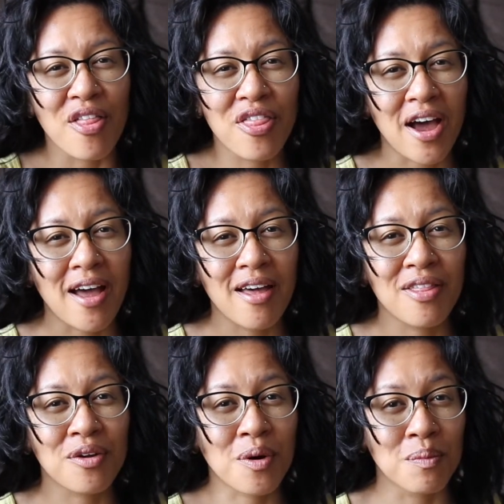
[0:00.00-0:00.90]

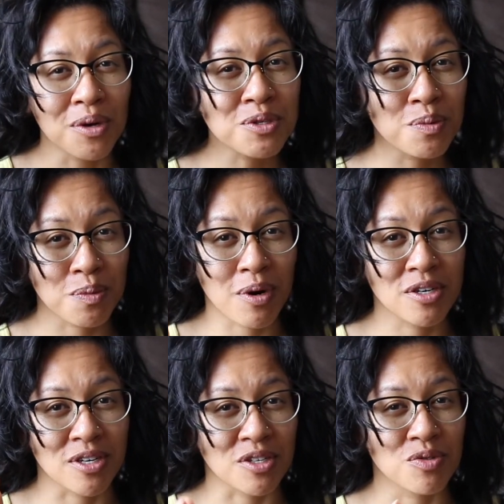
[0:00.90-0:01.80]
that there are multiple
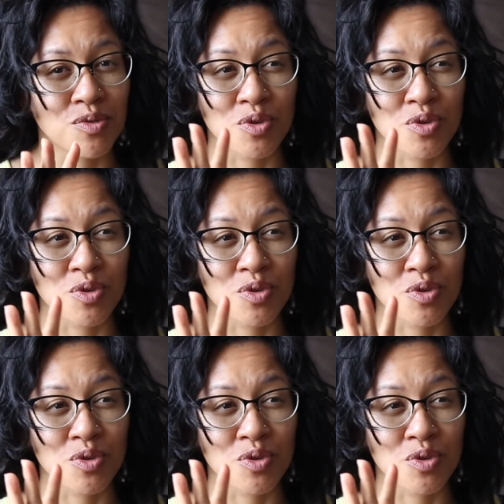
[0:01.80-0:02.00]
projects.